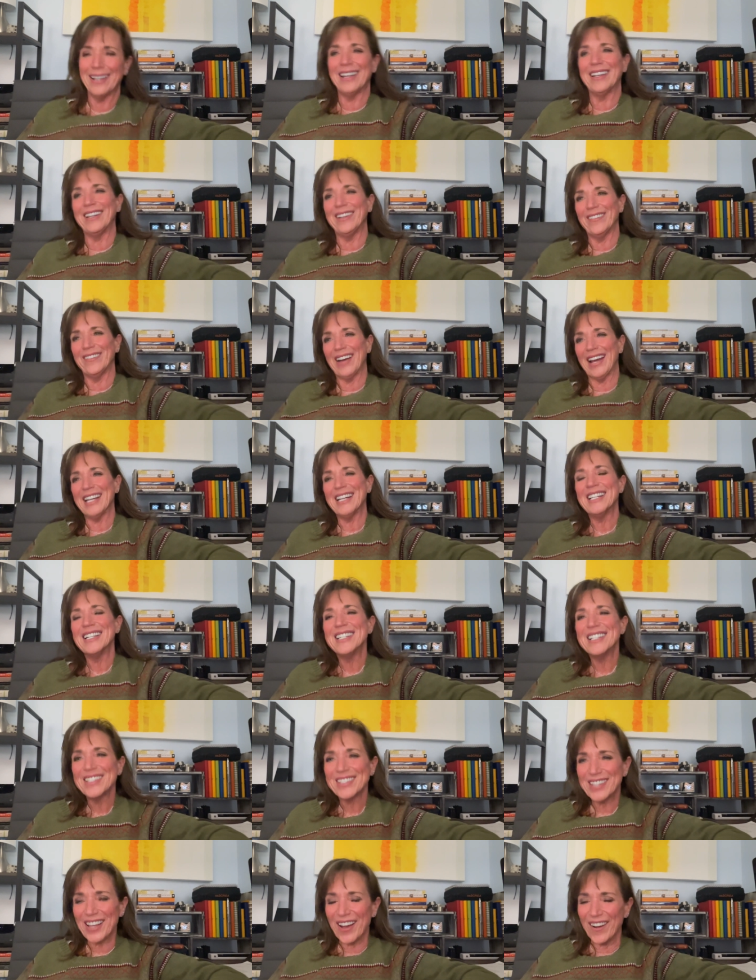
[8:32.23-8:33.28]
Anyway,
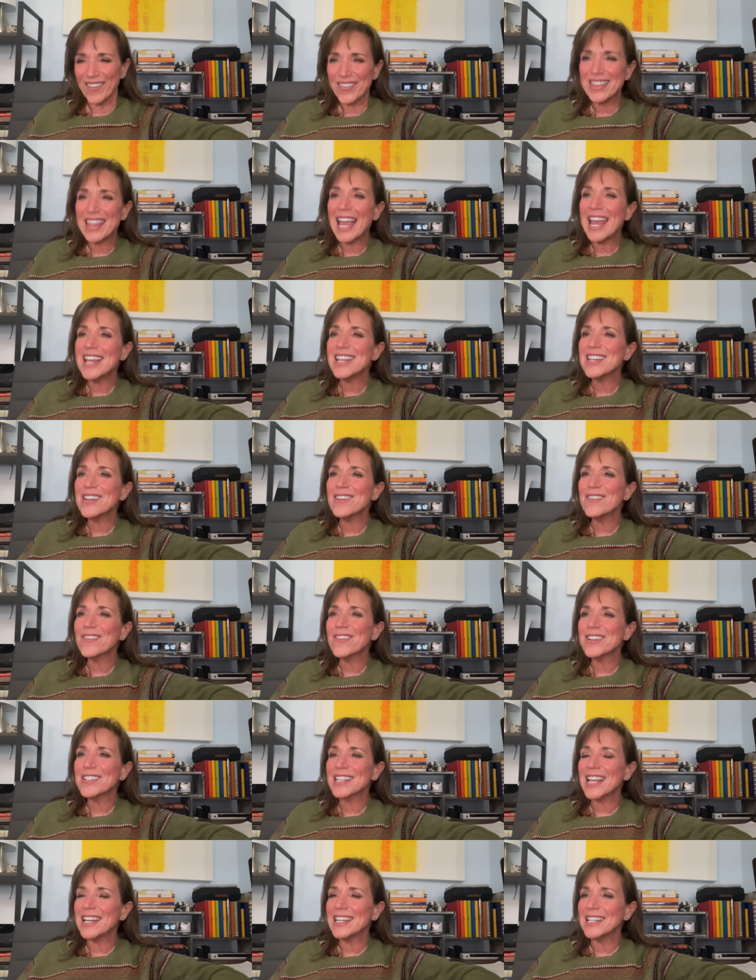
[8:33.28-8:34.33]
so thank you for
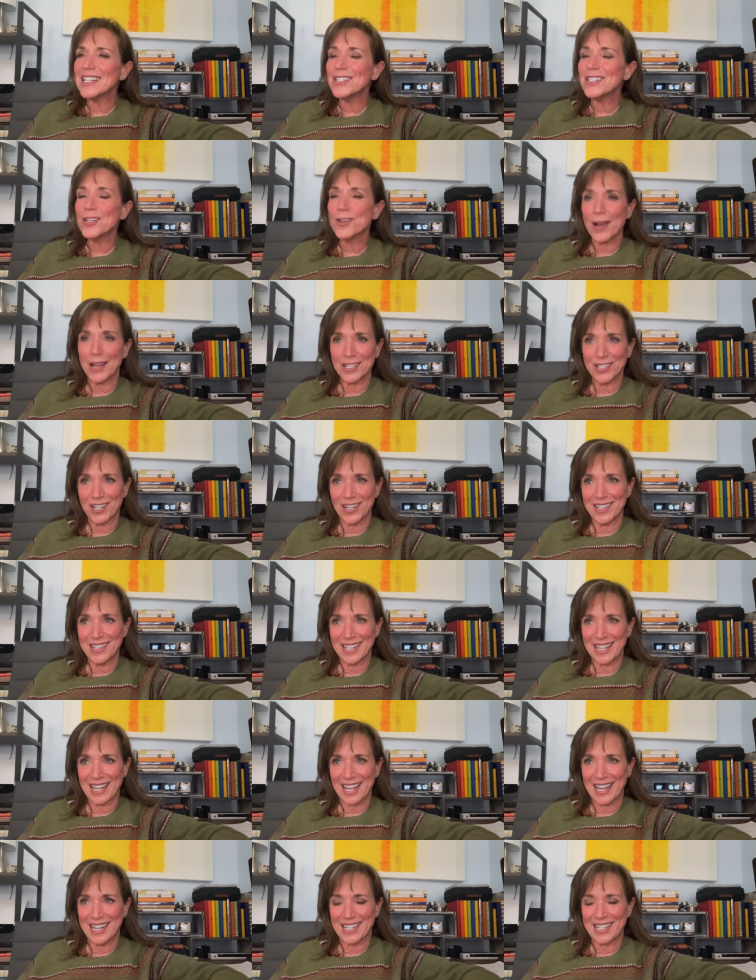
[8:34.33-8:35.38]
sending in your questions.
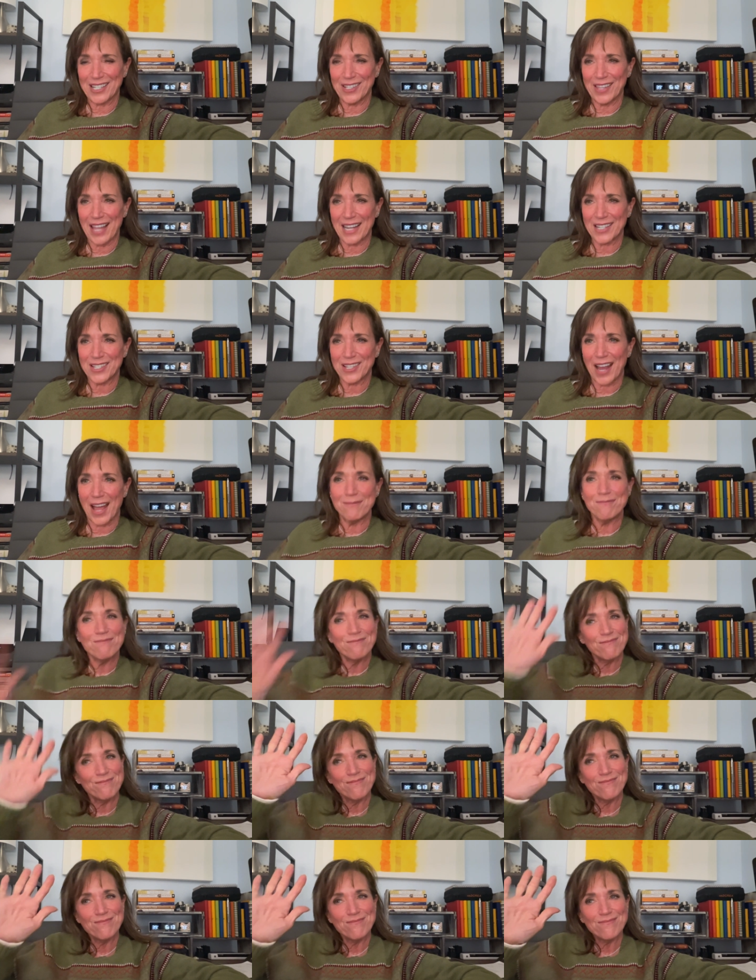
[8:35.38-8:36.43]
And until next time,
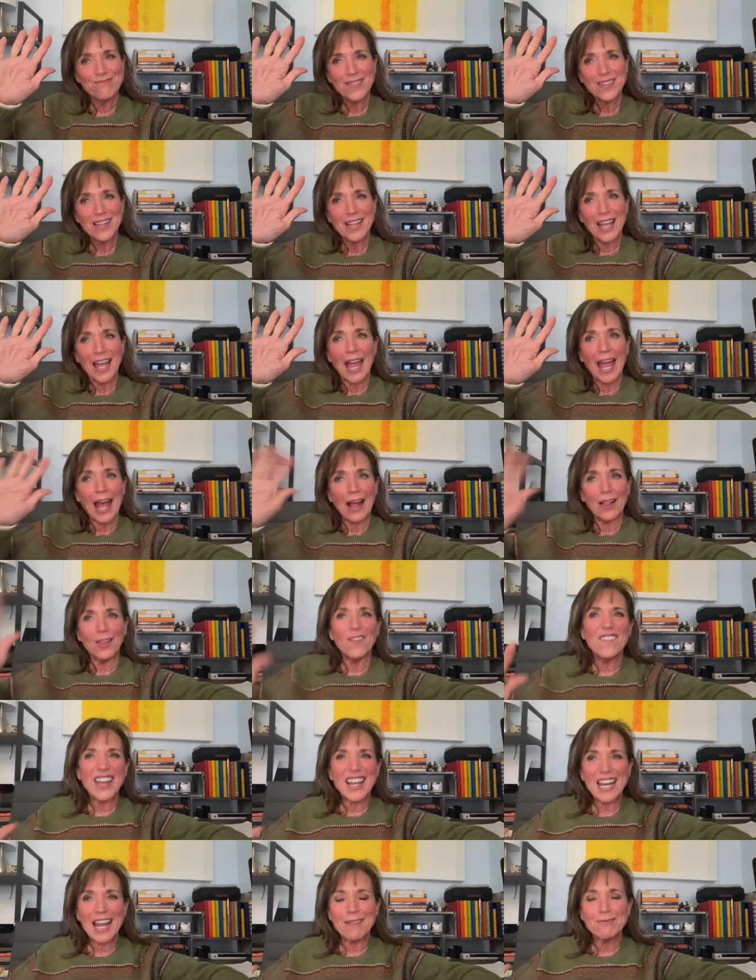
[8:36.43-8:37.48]

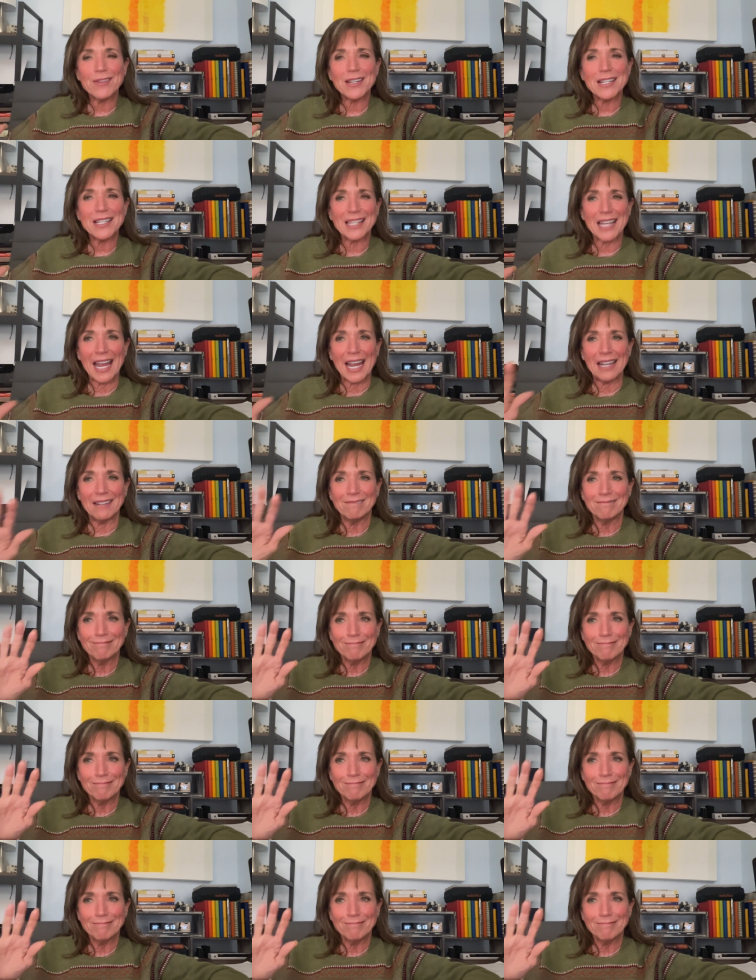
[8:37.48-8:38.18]
elevate everything.